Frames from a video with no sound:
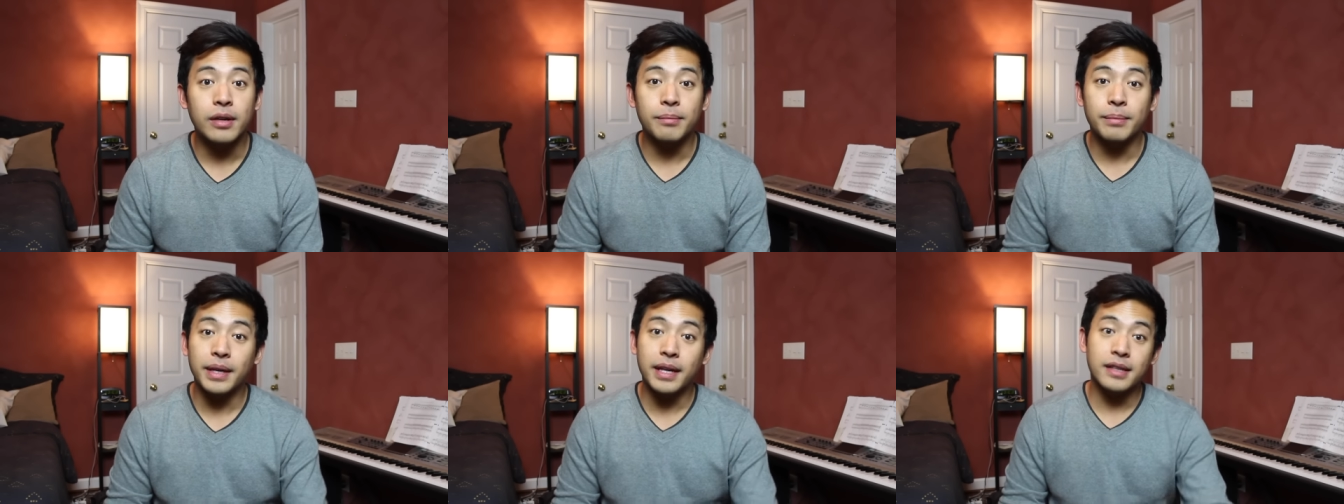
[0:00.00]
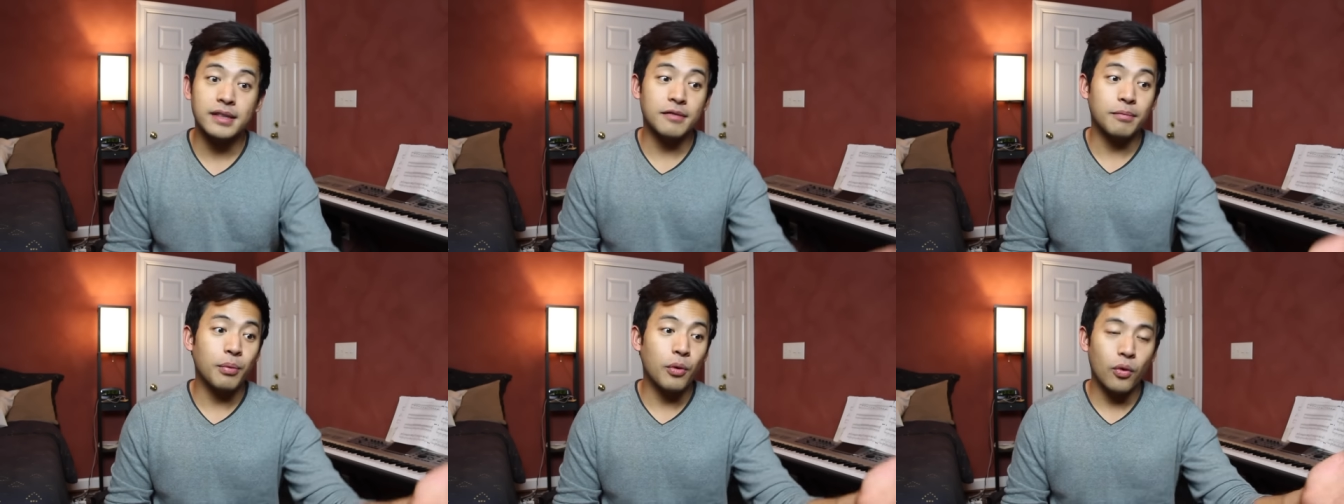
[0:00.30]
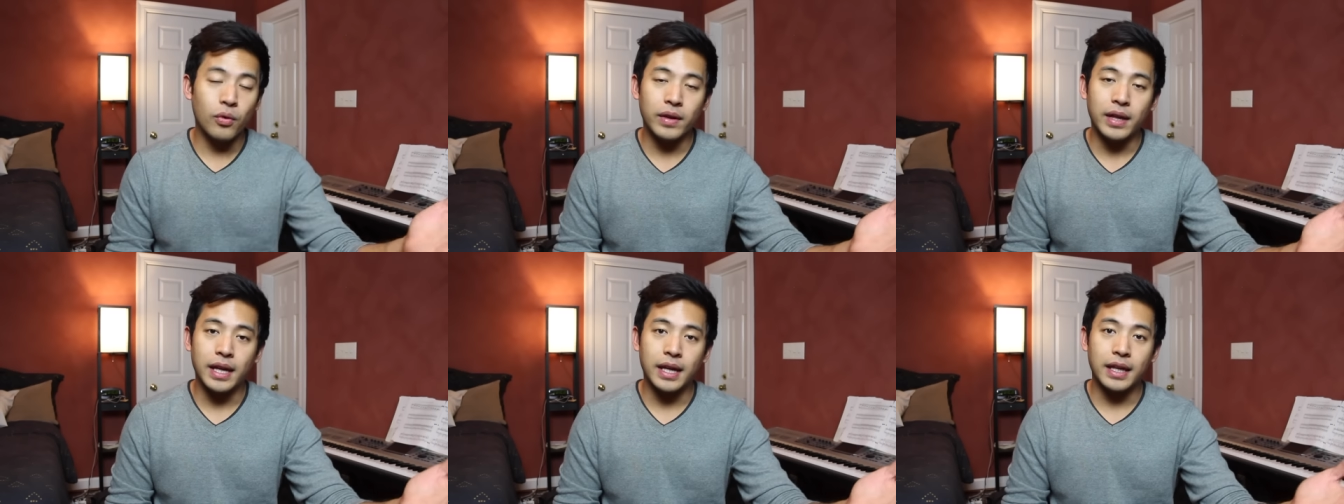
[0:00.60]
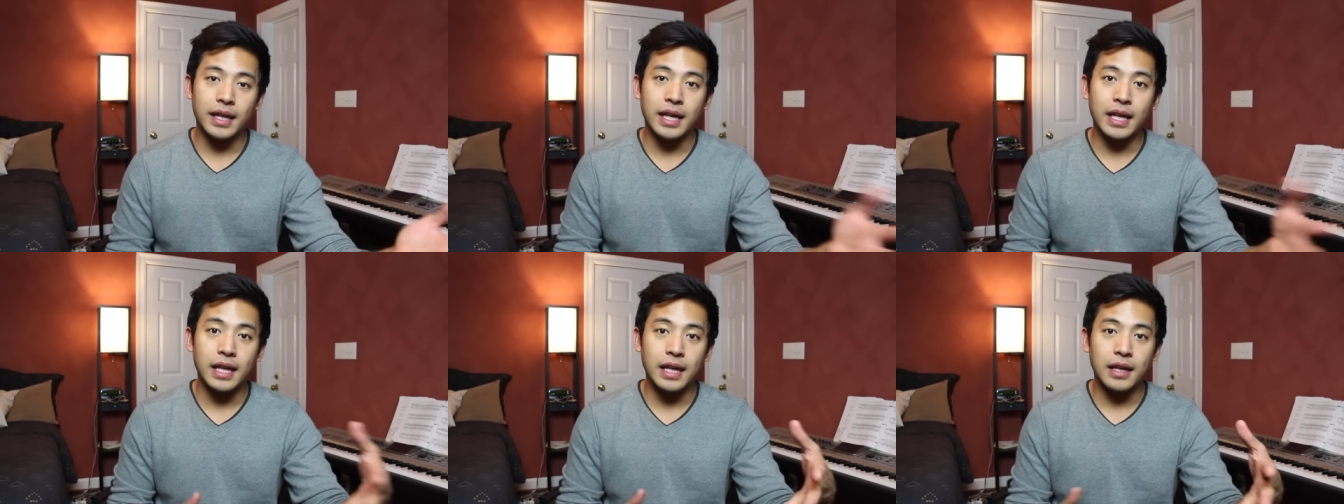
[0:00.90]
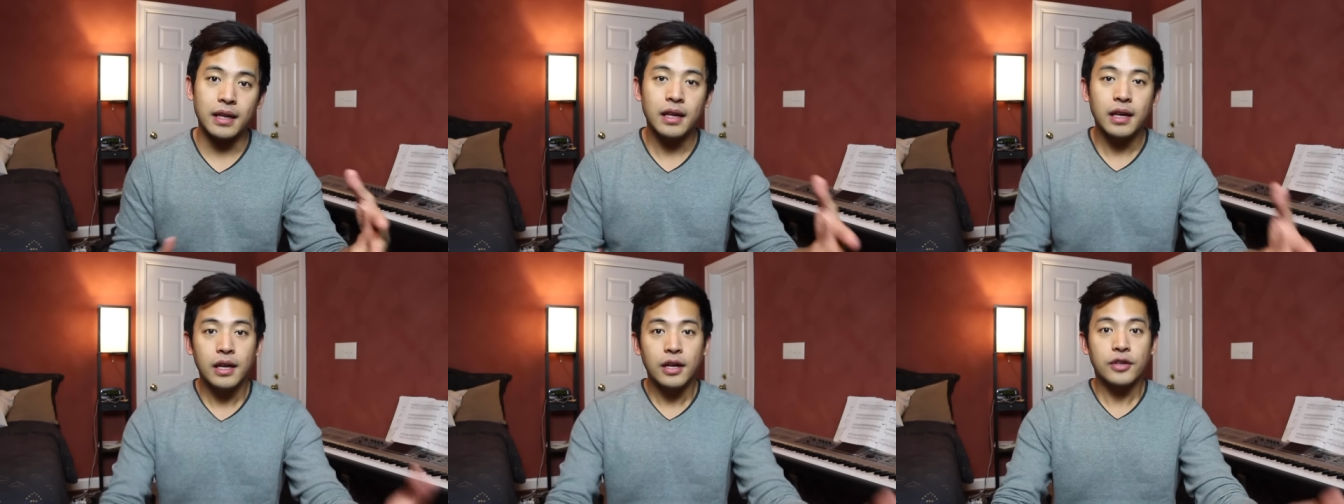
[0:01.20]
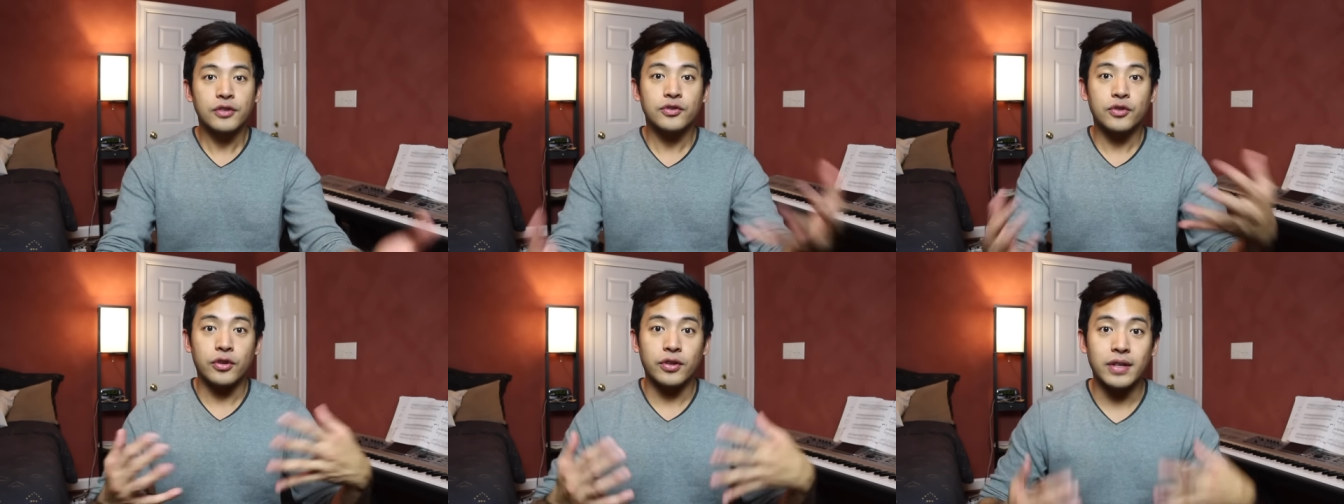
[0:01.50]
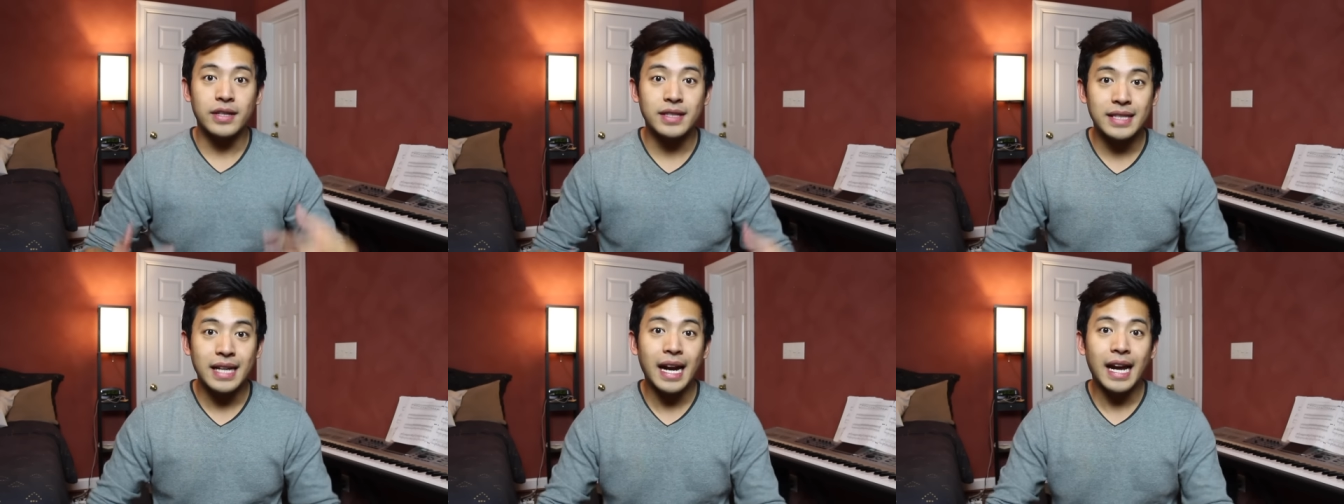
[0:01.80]
and because of polling, he
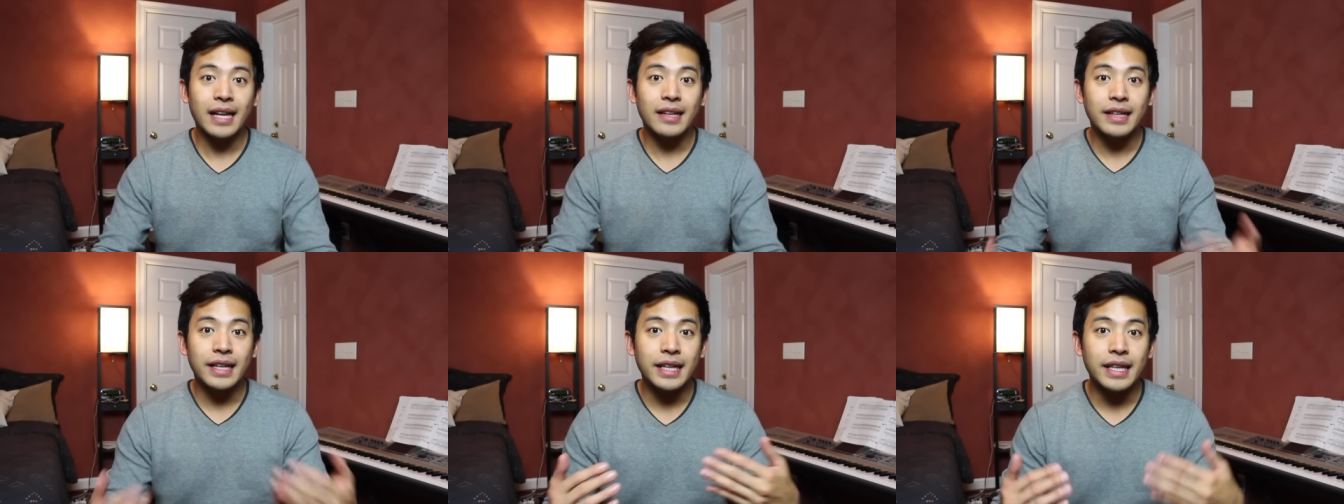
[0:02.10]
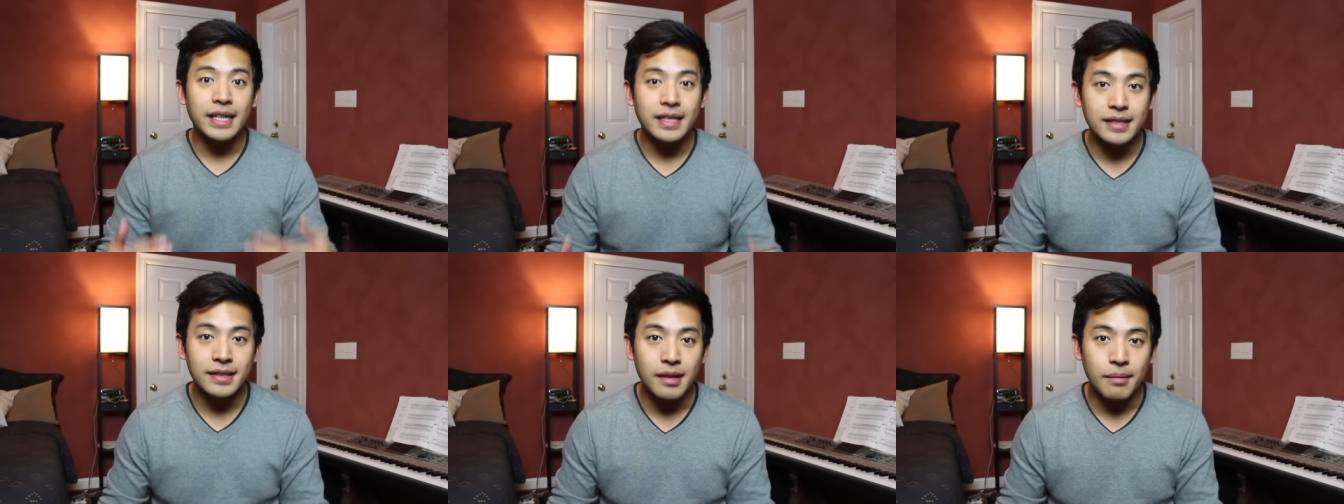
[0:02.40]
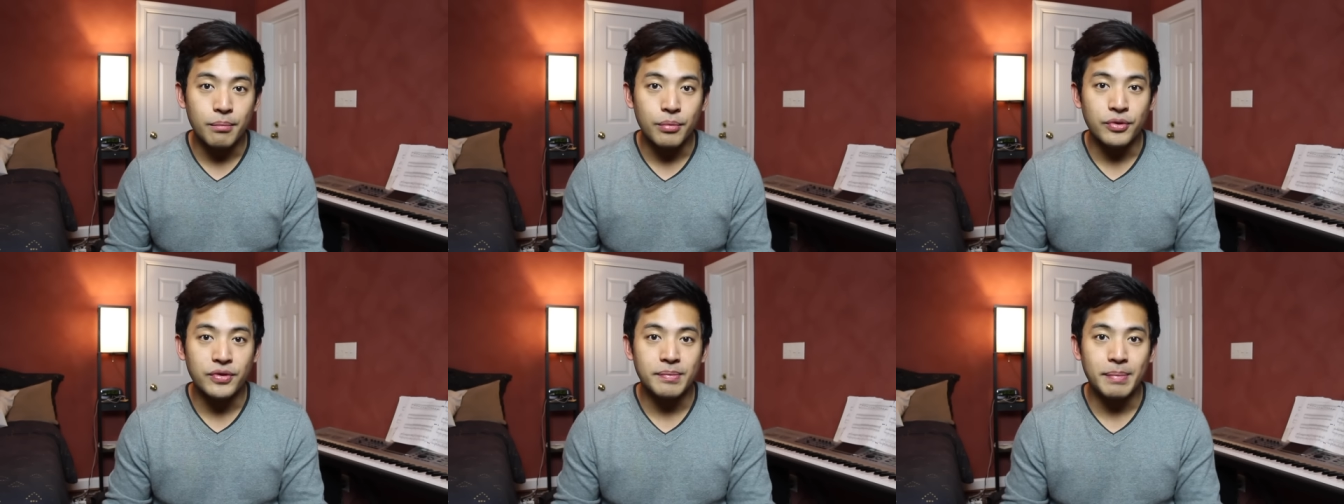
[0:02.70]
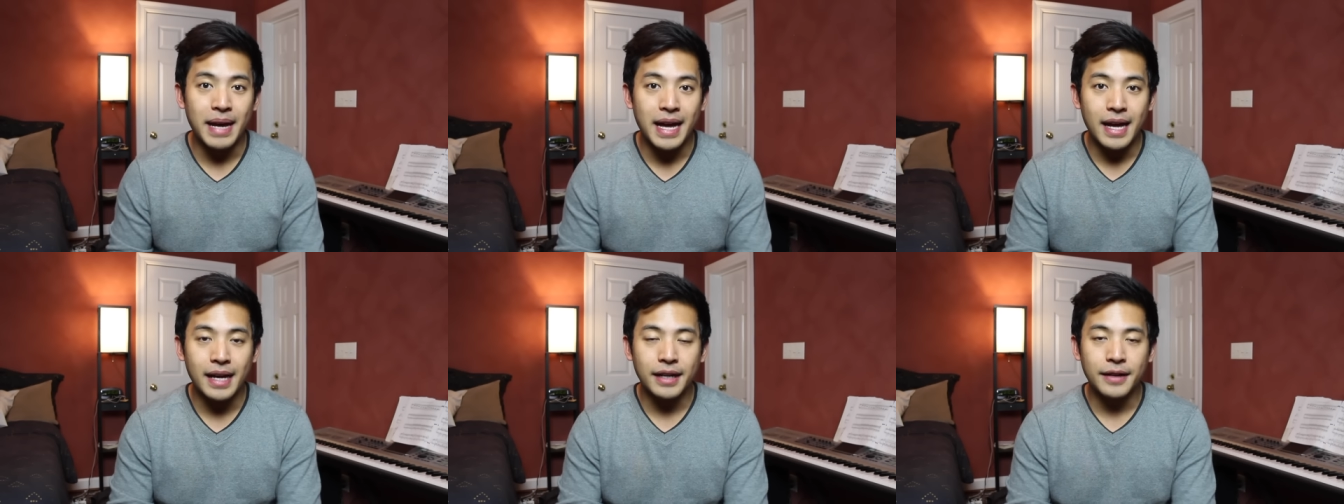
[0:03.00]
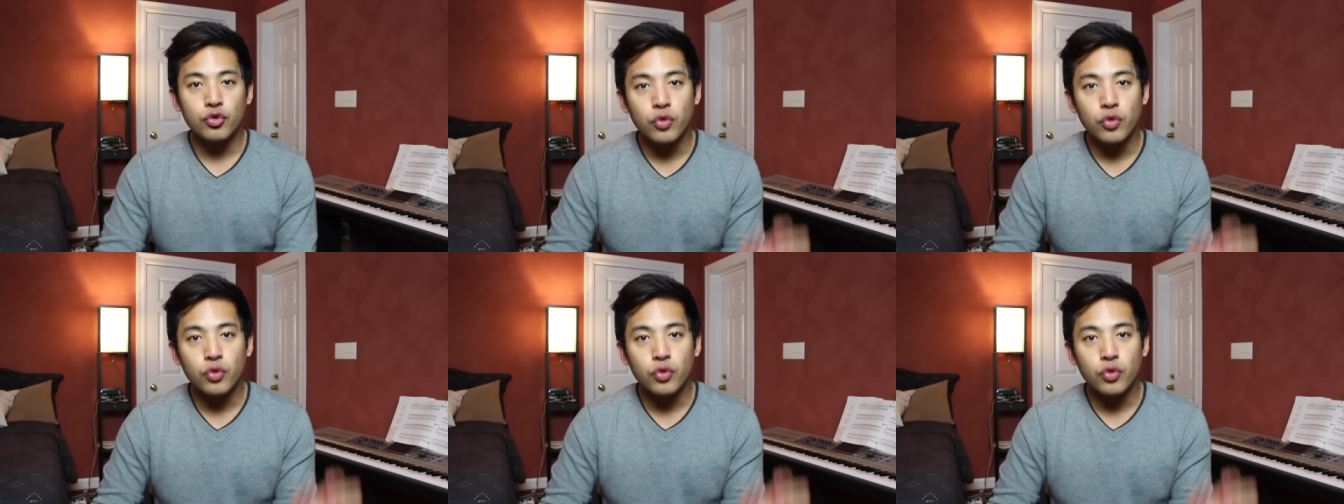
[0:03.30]
started dialing his numbers back.